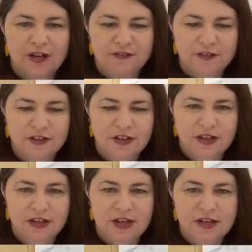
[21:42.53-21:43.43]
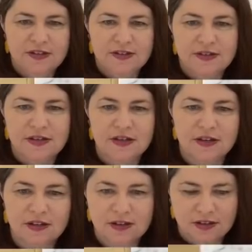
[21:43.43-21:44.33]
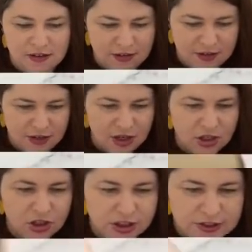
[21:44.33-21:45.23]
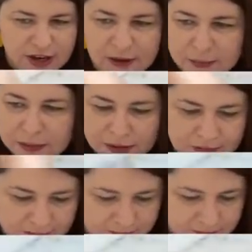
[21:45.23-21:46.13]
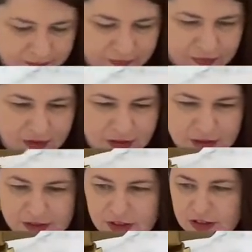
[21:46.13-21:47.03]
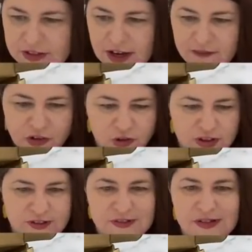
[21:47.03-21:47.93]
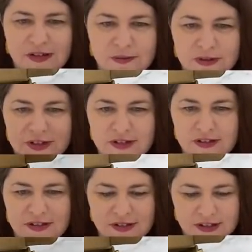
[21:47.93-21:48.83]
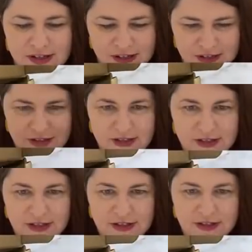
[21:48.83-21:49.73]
everything is lit up. So let's have a look and see what's in this kit.